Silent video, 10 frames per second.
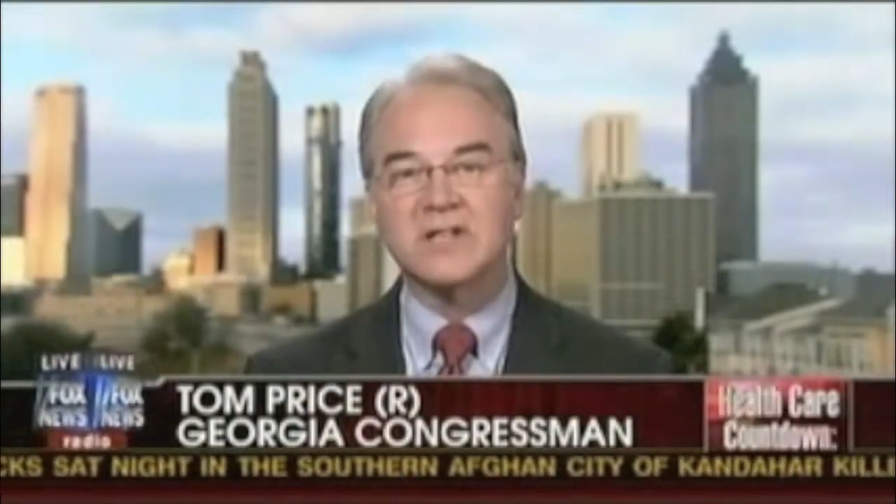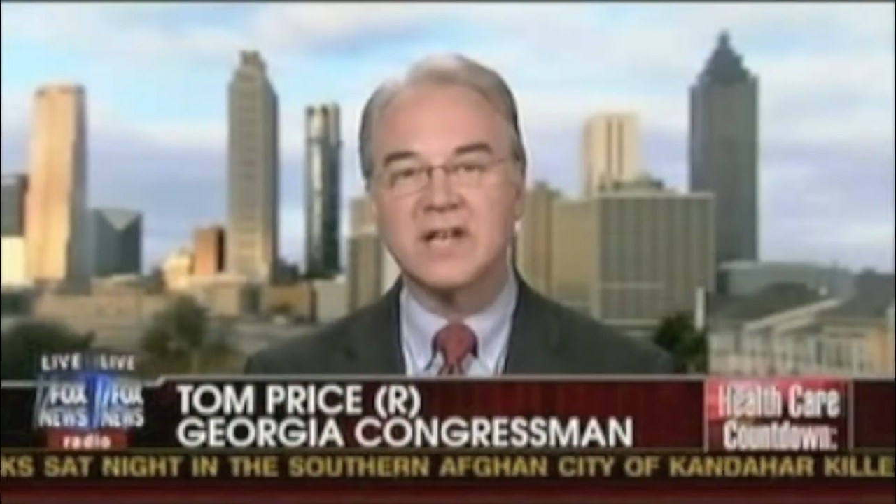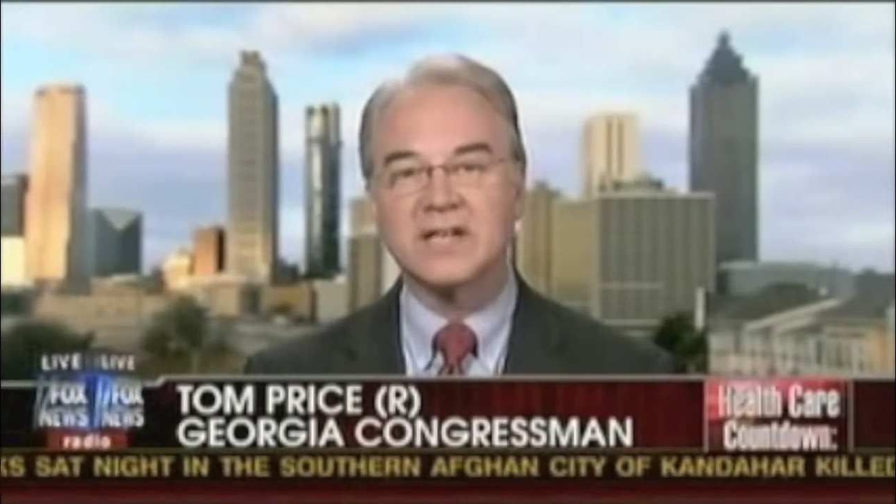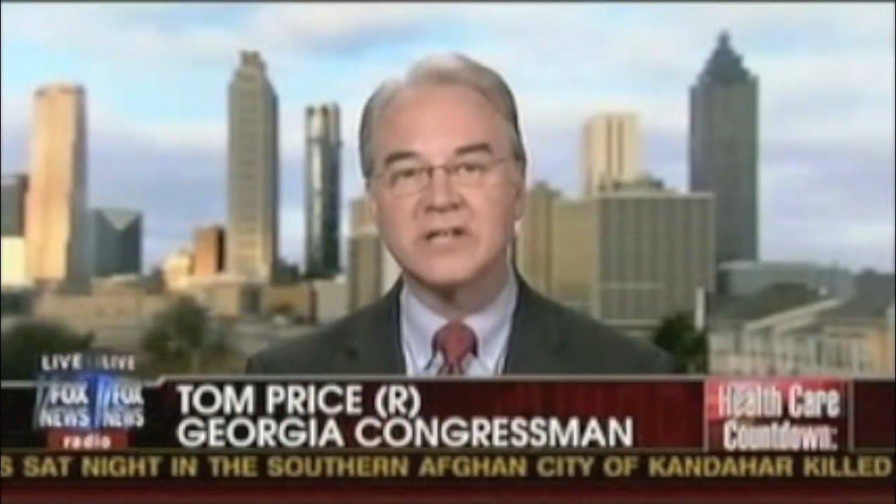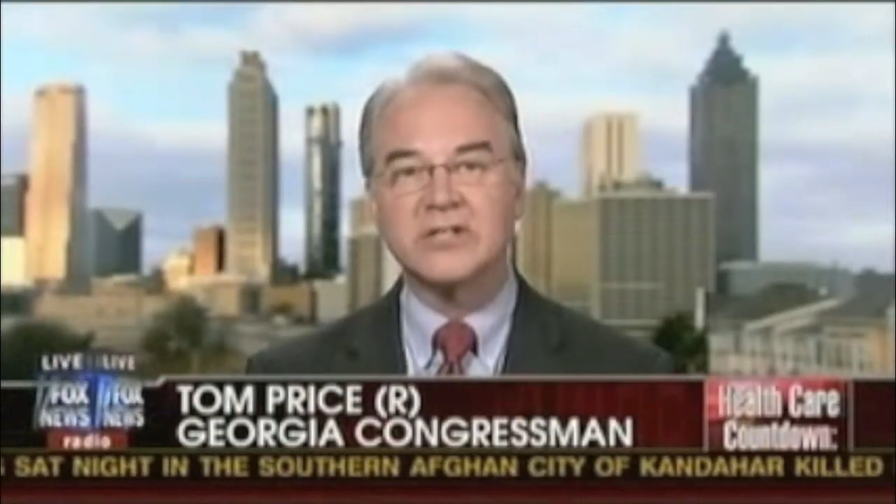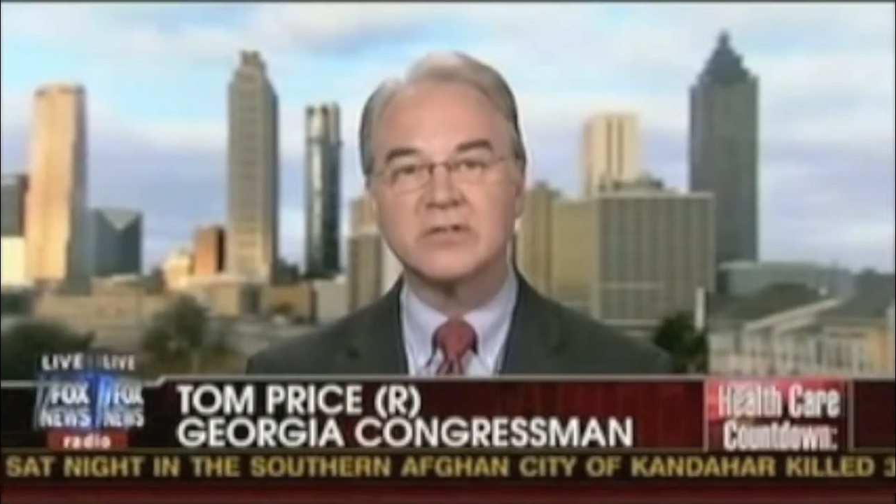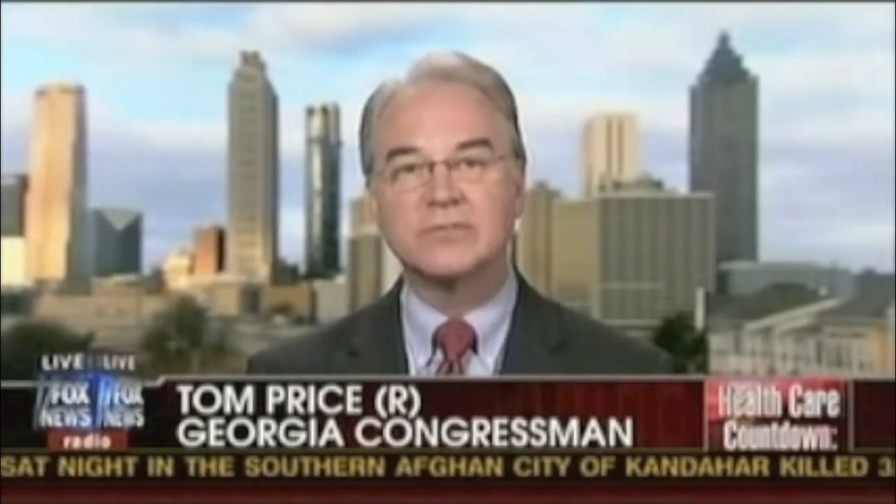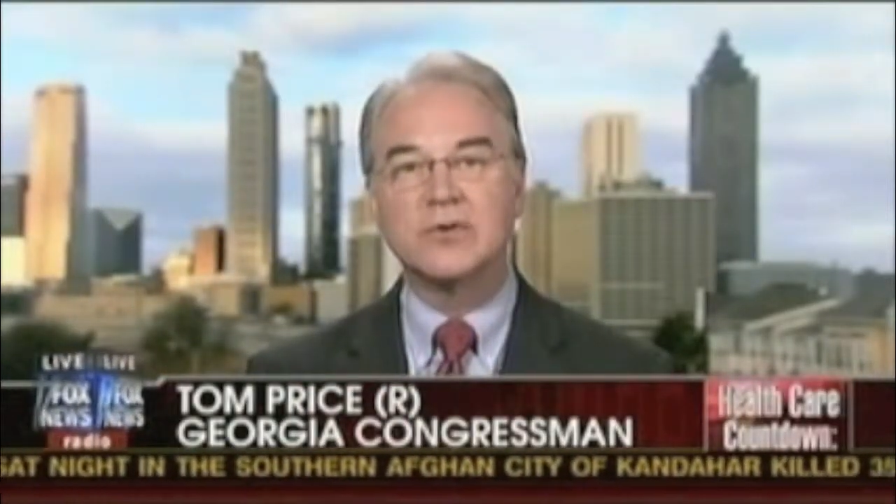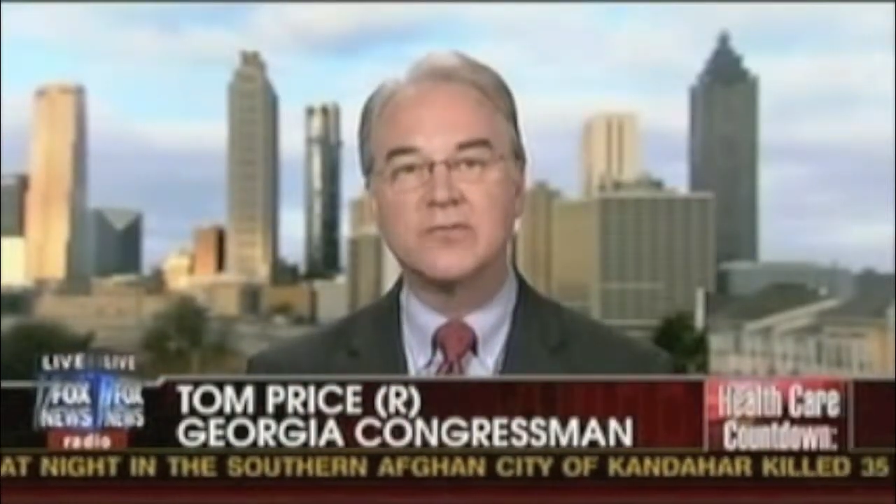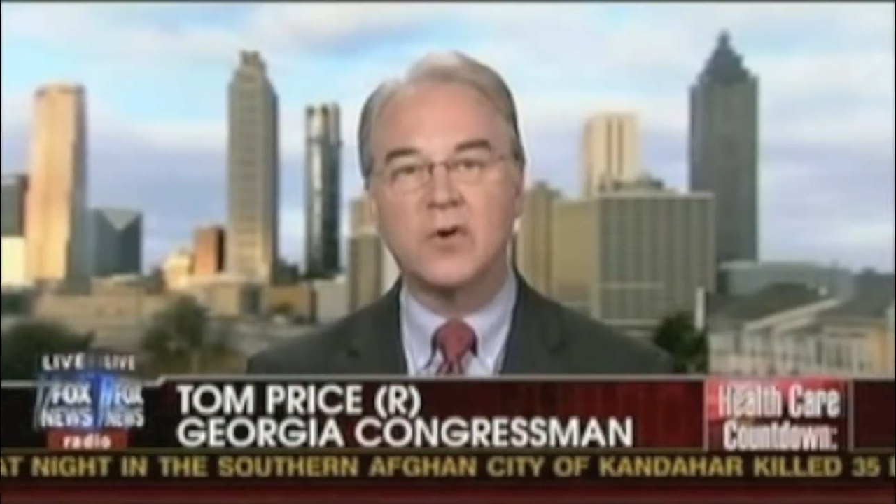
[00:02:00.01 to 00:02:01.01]
selected
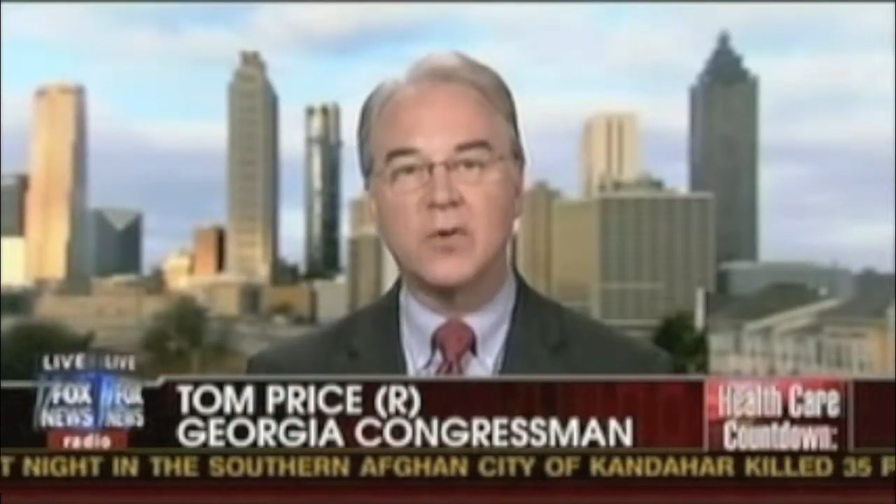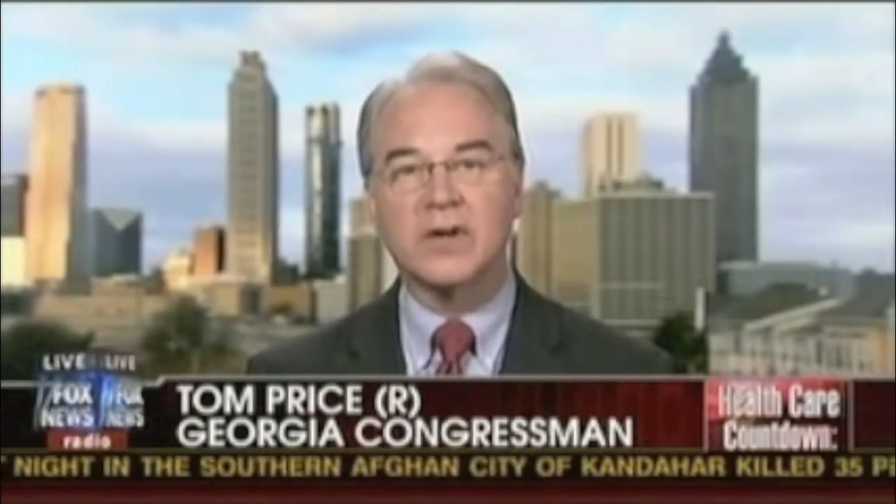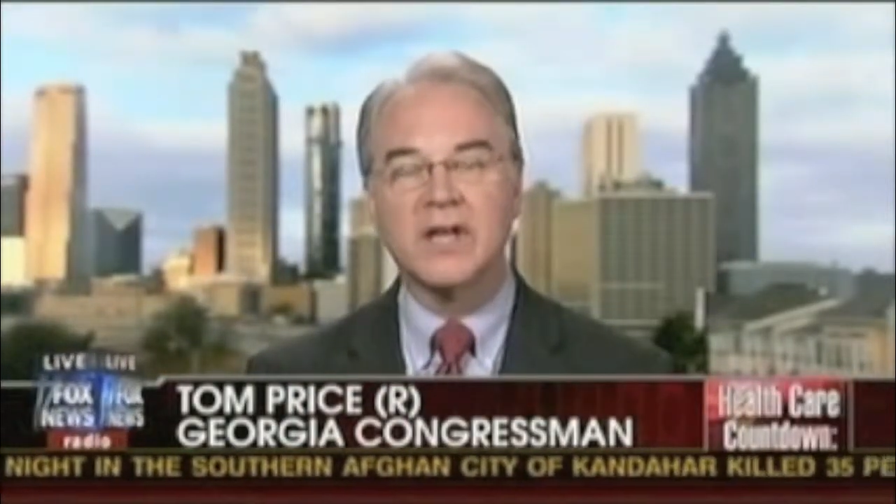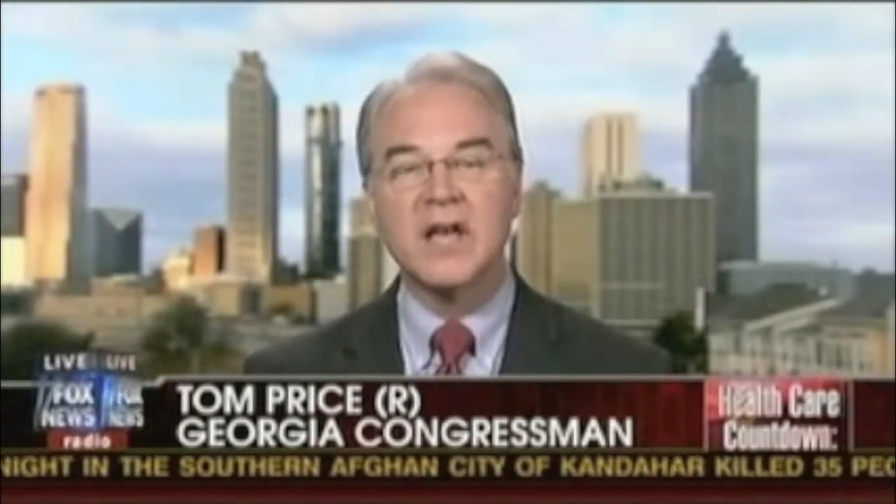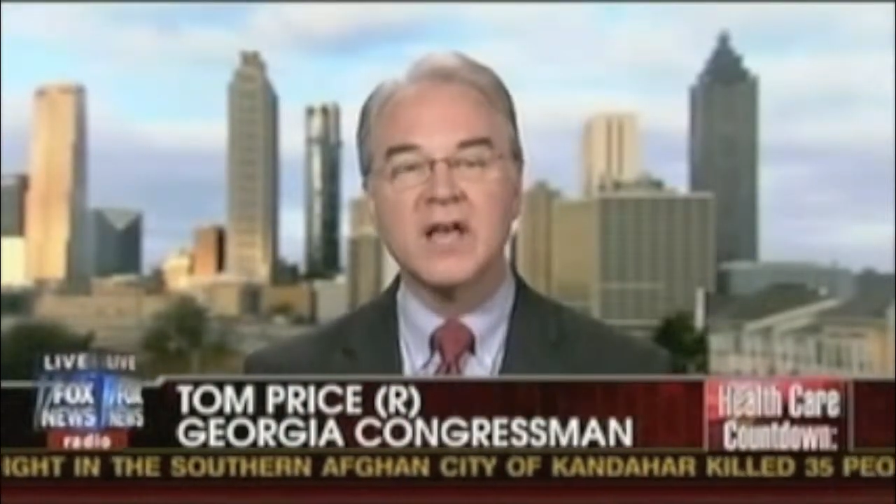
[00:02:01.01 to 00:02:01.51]
to move forward.